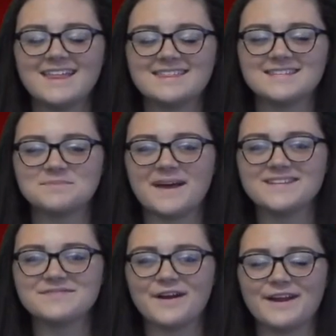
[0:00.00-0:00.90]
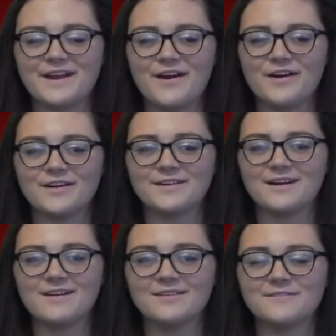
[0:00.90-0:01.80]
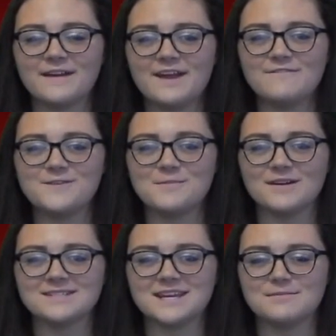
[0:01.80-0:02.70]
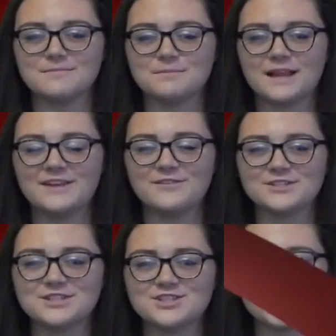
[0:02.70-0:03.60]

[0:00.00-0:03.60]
This past Friday, our Lafayette football team played versus